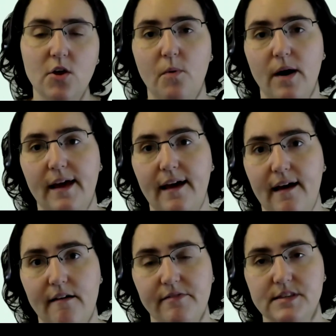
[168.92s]
You want to
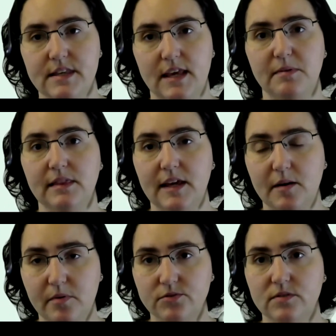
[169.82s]
have the same
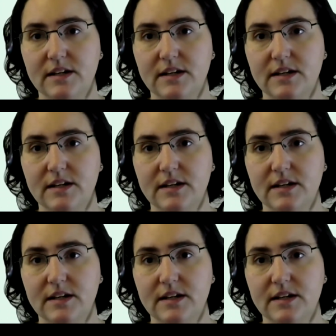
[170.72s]
label so